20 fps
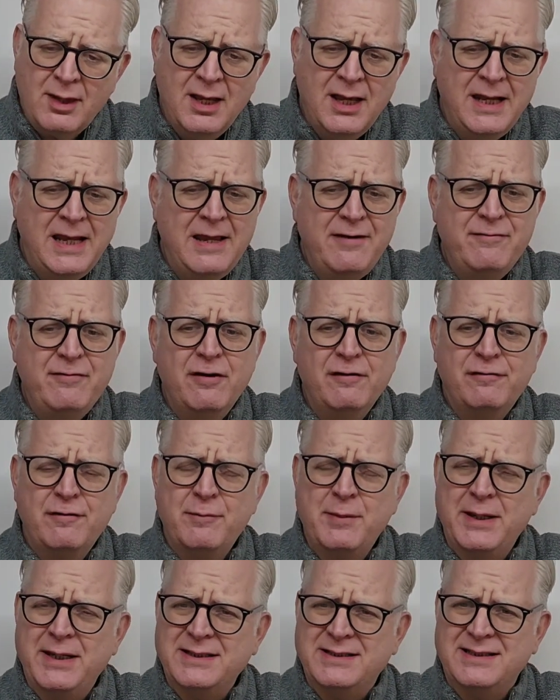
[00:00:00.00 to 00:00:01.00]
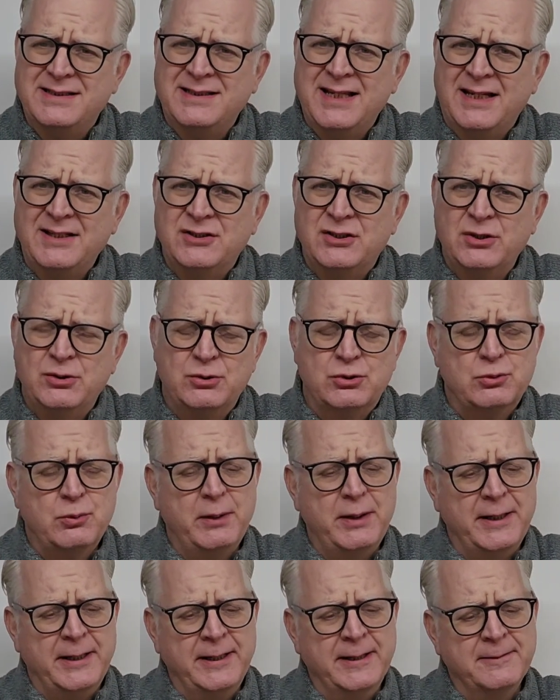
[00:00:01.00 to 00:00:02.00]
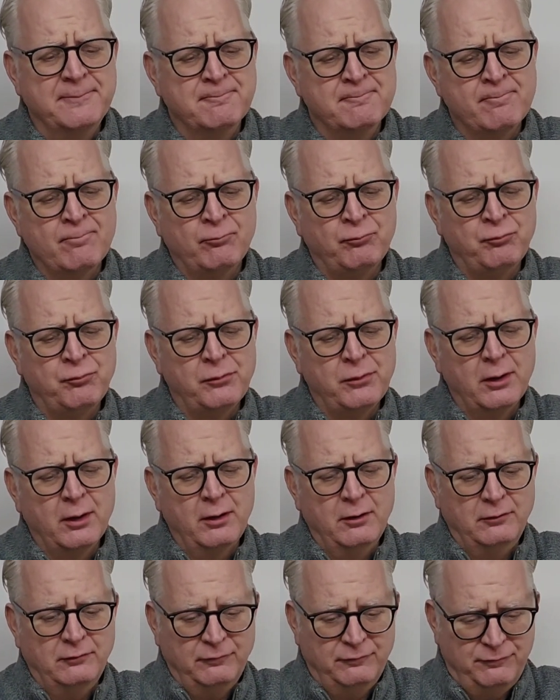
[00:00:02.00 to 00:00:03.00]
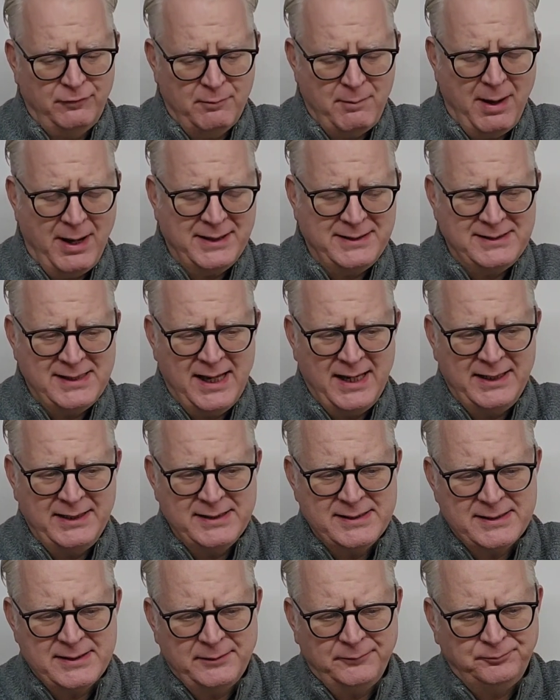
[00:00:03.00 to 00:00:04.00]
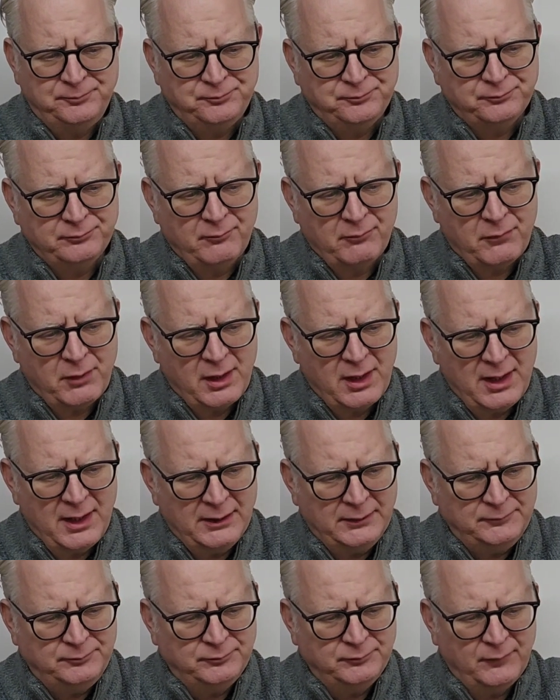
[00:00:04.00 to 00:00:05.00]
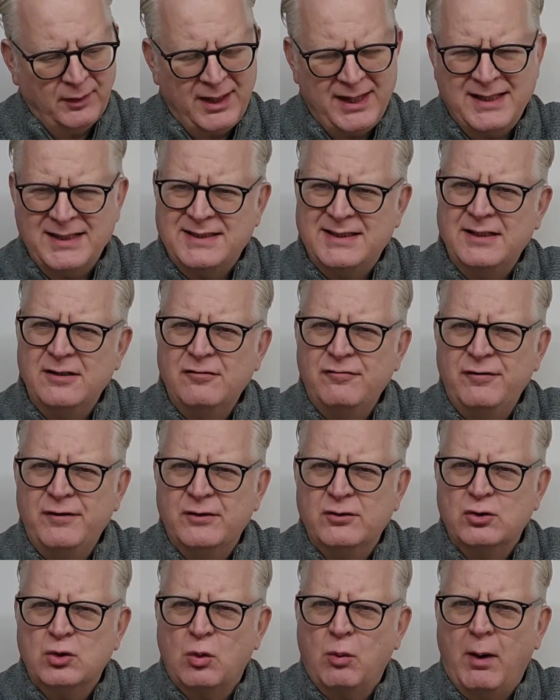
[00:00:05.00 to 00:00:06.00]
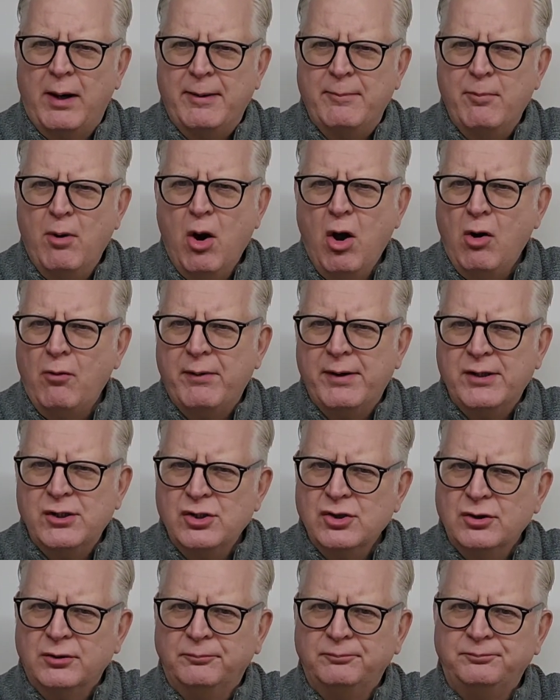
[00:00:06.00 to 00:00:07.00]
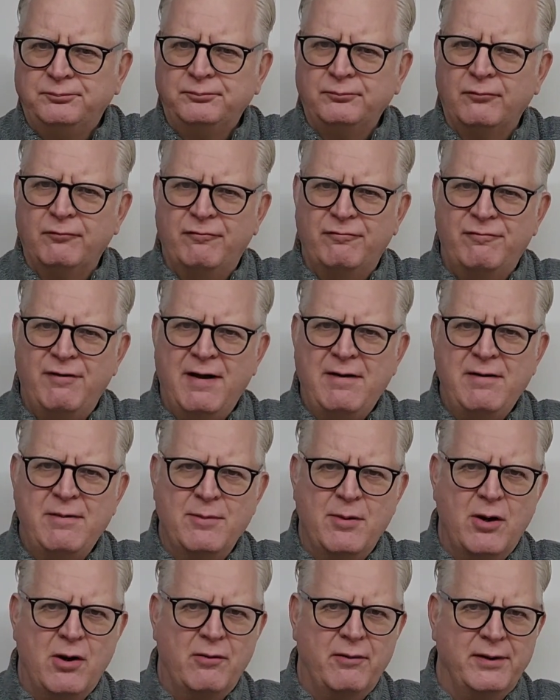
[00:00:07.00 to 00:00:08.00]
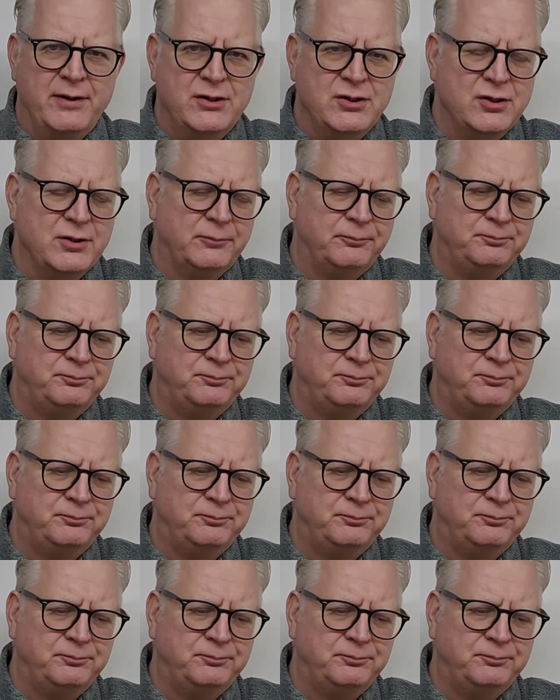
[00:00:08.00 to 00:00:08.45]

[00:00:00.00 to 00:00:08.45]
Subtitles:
And even though for me it's a tad too sweet for my taste, it still feels quite moorish. Very moorish.